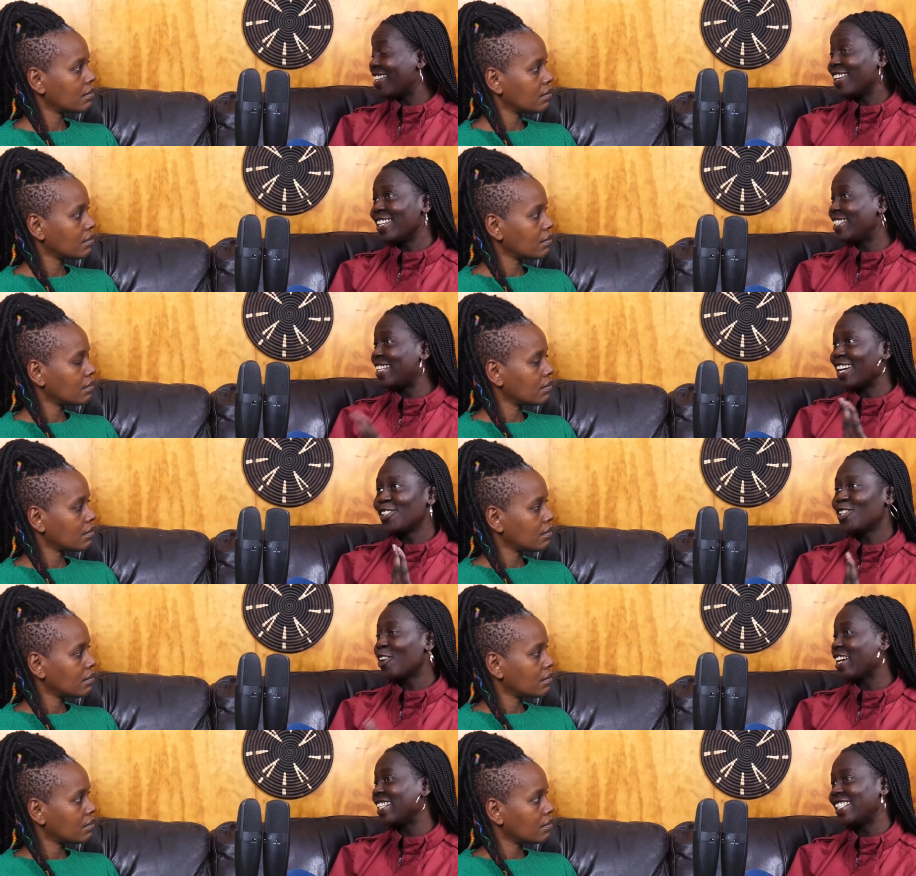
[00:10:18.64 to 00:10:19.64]
Speaker 1: and it sounds
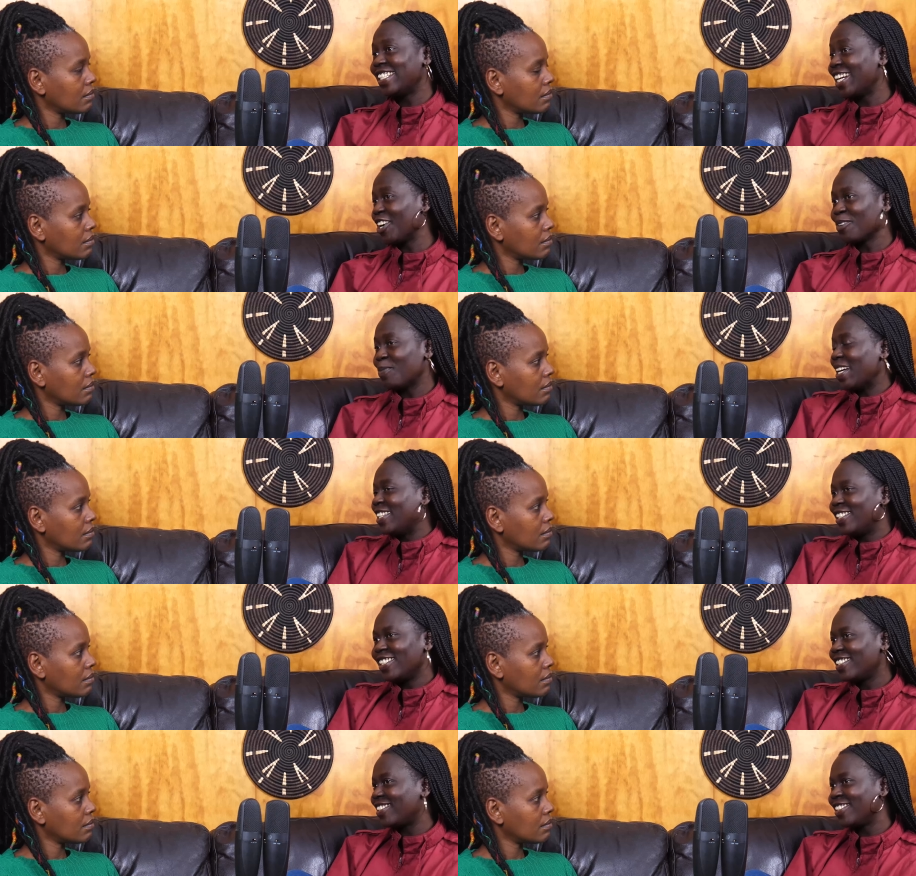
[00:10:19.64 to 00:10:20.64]
so esoteric, but
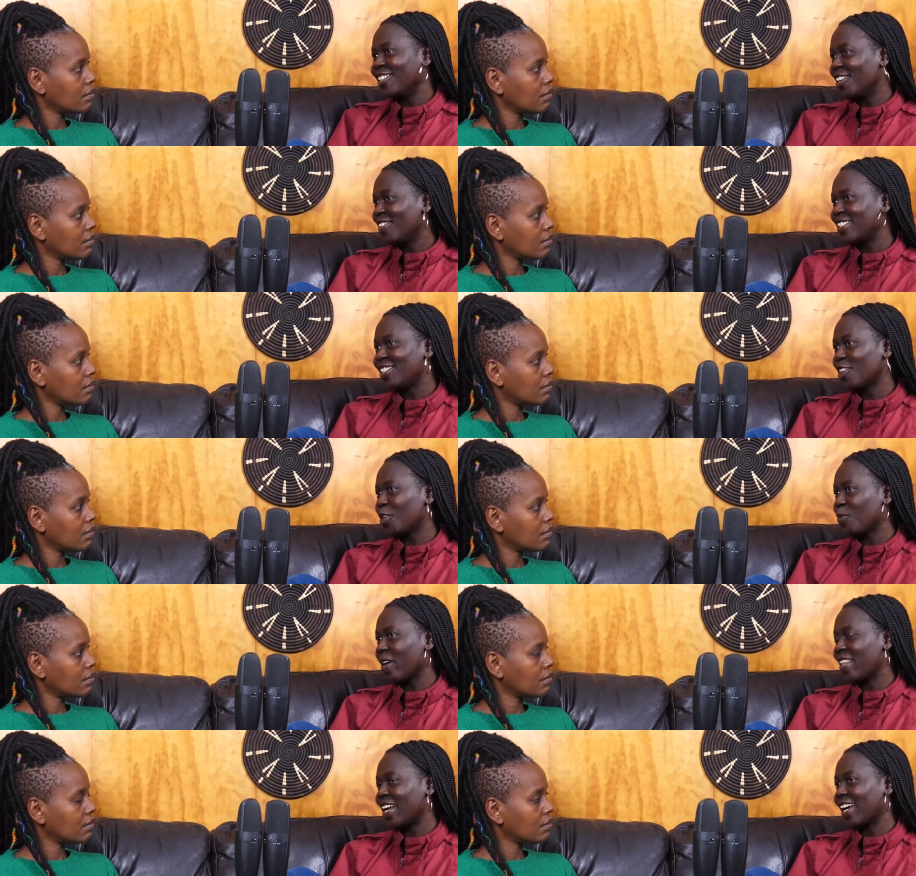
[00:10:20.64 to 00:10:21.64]
it's just, you know, it's the only
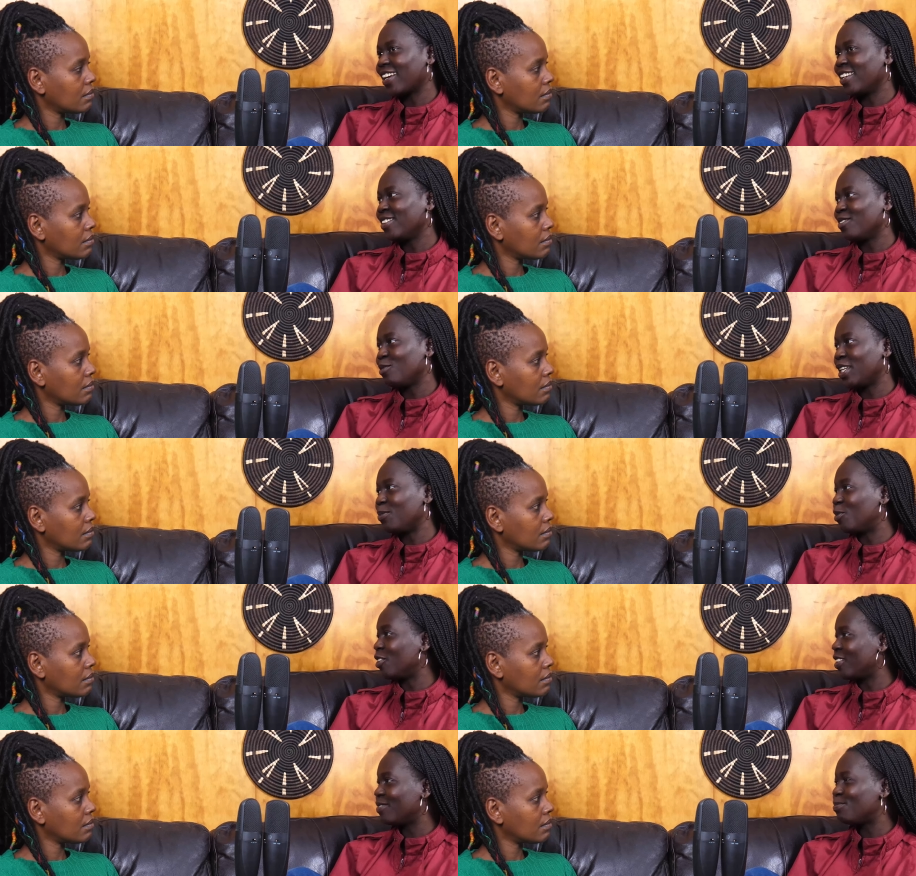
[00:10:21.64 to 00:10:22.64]
way that I can really
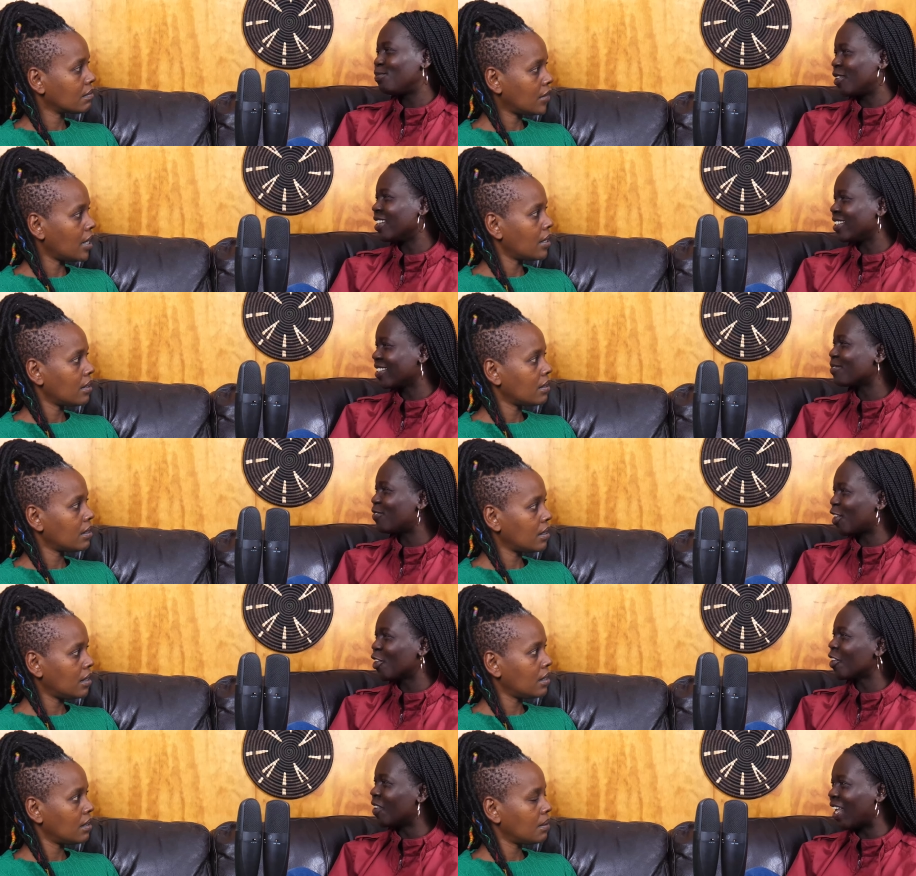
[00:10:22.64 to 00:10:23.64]
pull it.
Speaker 2: Pull yeah. It,
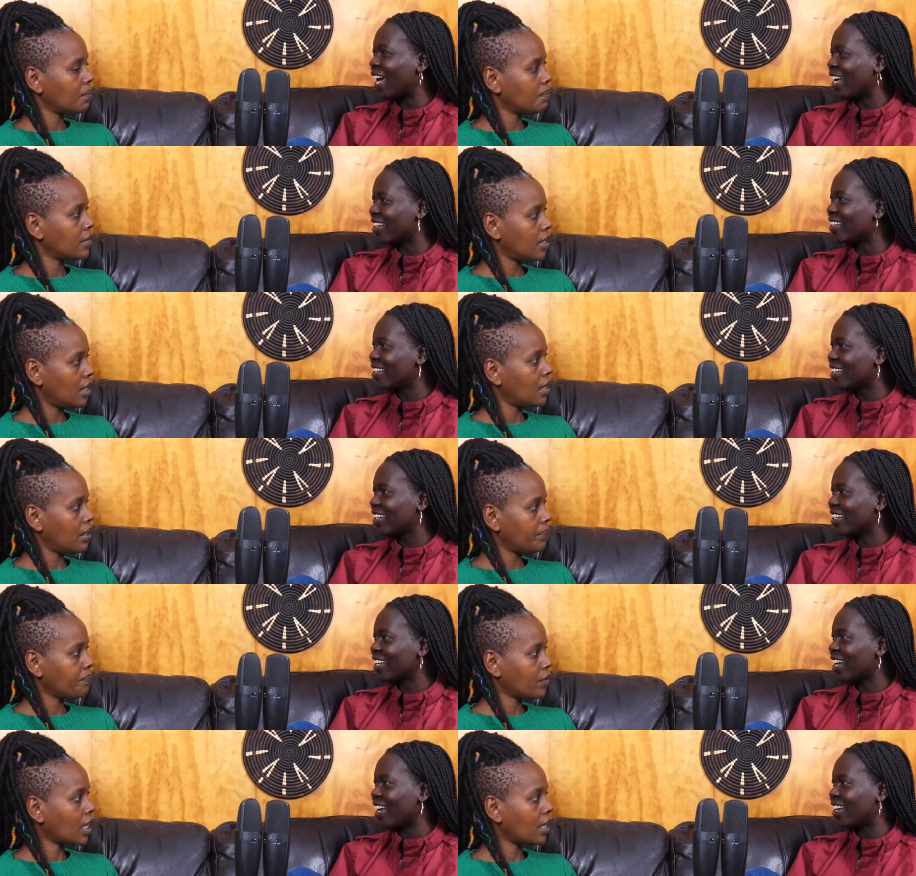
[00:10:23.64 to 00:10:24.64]
follow yeah. your light. Yeah.
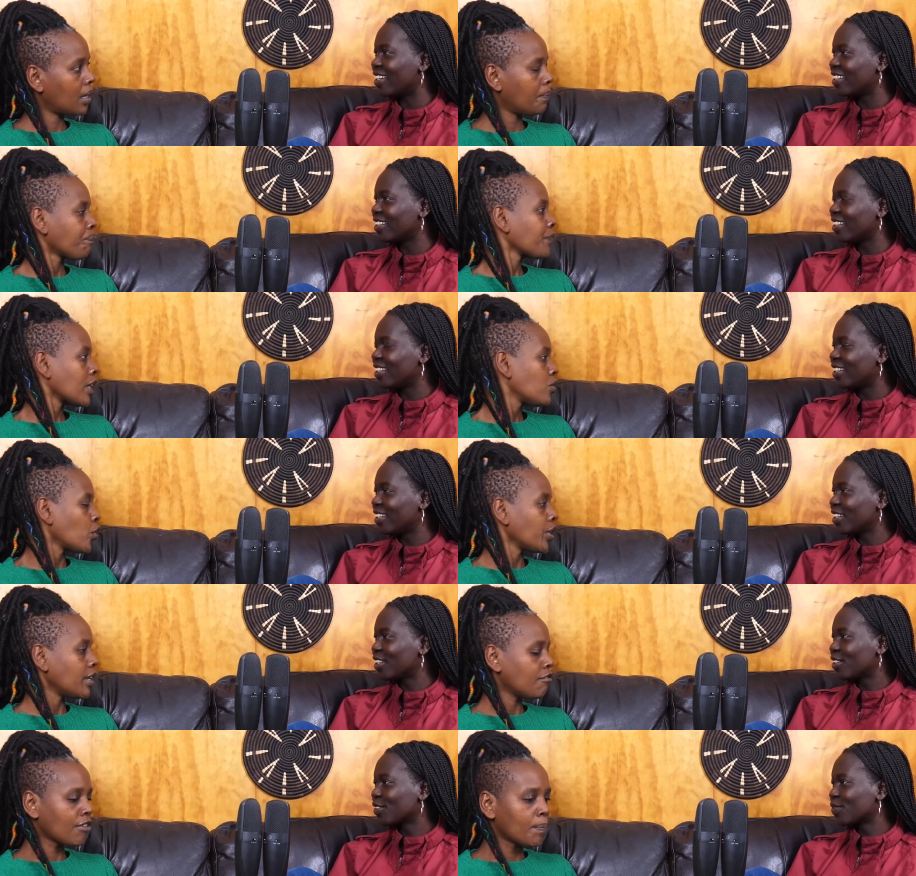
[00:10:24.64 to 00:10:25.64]
Yeah. Like, um,
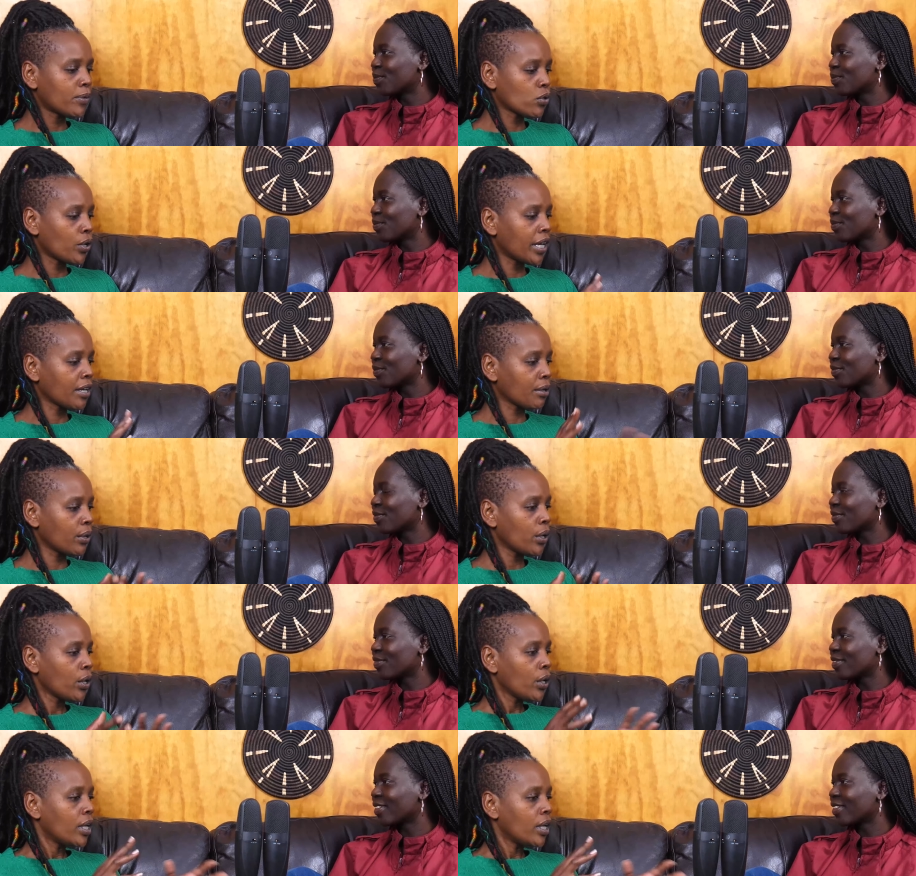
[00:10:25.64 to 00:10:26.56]
don't give up. So, like, uh,